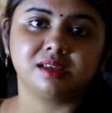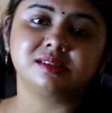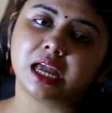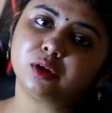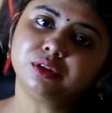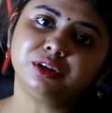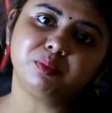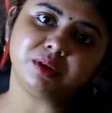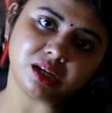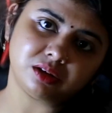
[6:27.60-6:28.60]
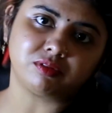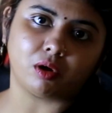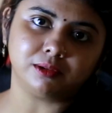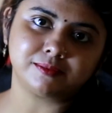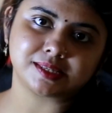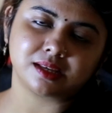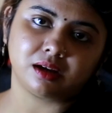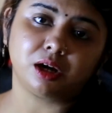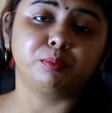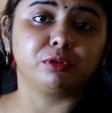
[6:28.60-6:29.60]
psychotherapy involves
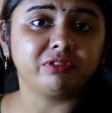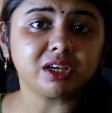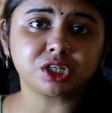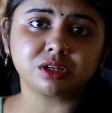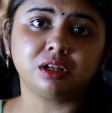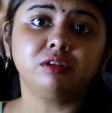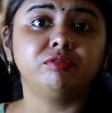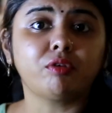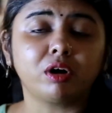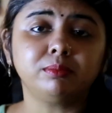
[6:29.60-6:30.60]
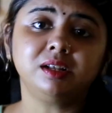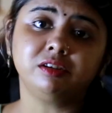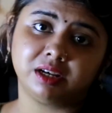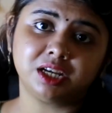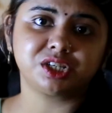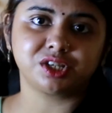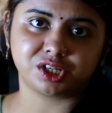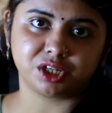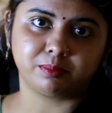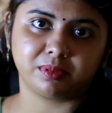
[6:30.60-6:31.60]
a professional formal
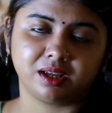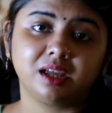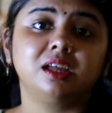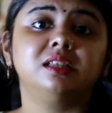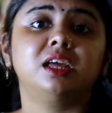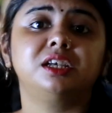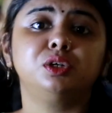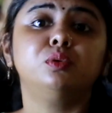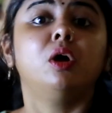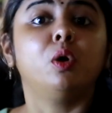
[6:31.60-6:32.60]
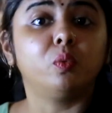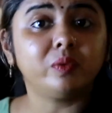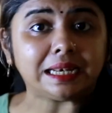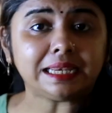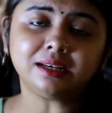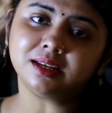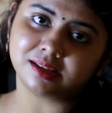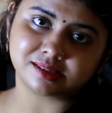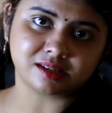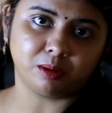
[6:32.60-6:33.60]
relationship that you willingly
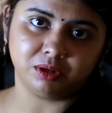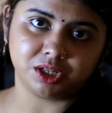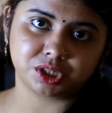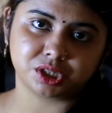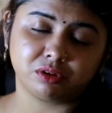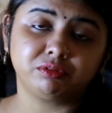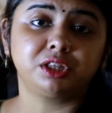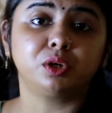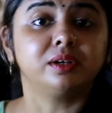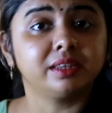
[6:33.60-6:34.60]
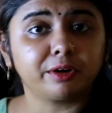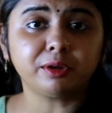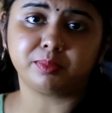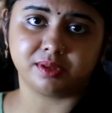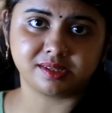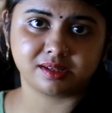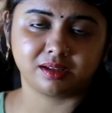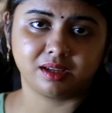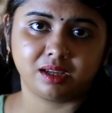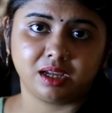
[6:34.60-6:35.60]
establish with your therapist
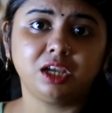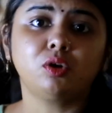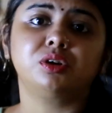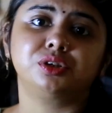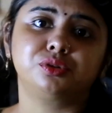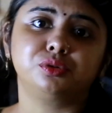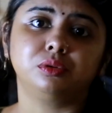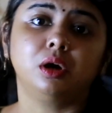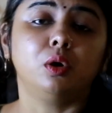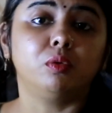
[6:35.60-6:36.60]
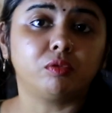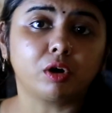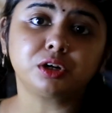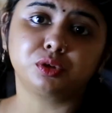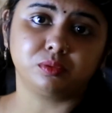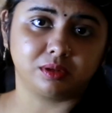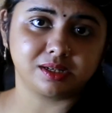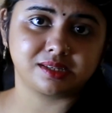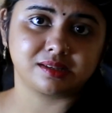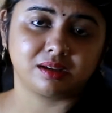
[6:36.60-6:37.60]
in order to work
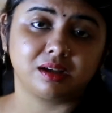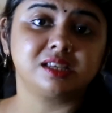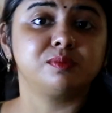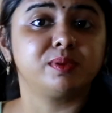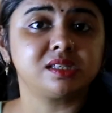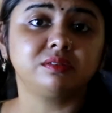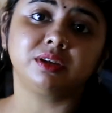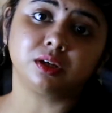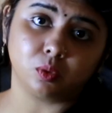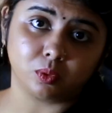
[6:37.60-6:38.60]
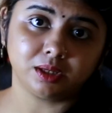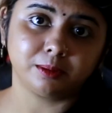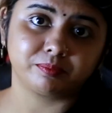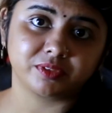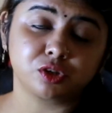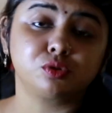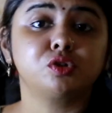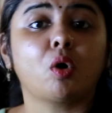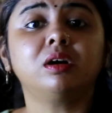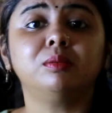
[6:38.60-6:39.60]
towards a specific goal, to
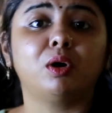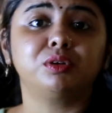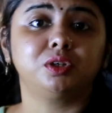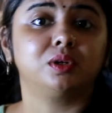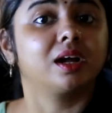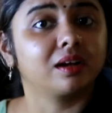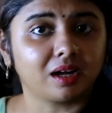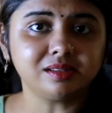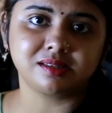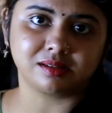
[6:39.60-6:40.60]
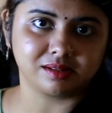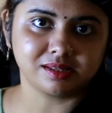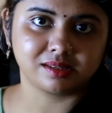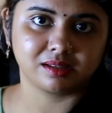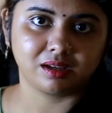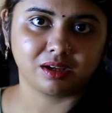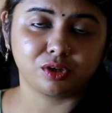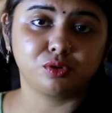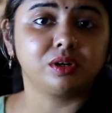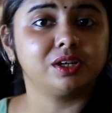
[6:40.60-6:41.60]
talk about your concerns,
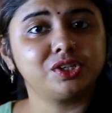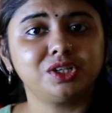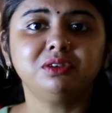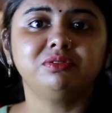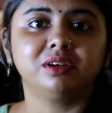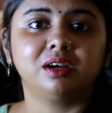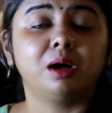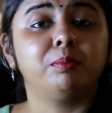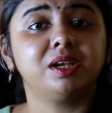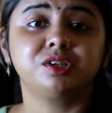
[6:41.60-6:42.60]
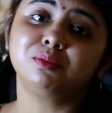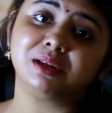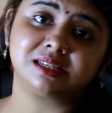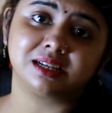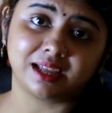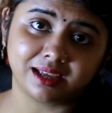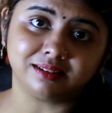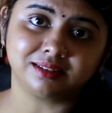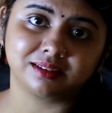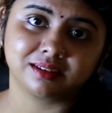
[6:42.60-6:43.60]
to achieve a better mental
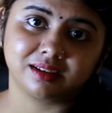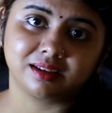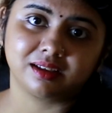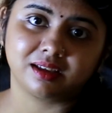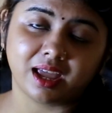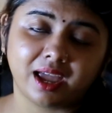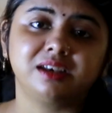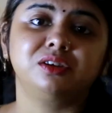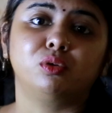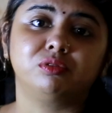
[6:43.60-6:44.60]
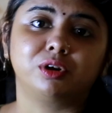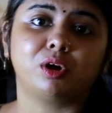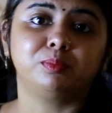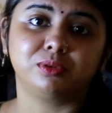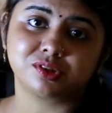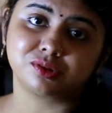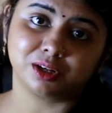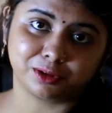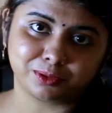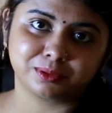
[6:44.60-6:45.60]
health and overall
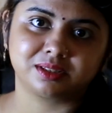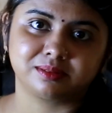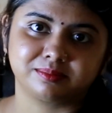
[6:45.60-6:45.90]
personal growth.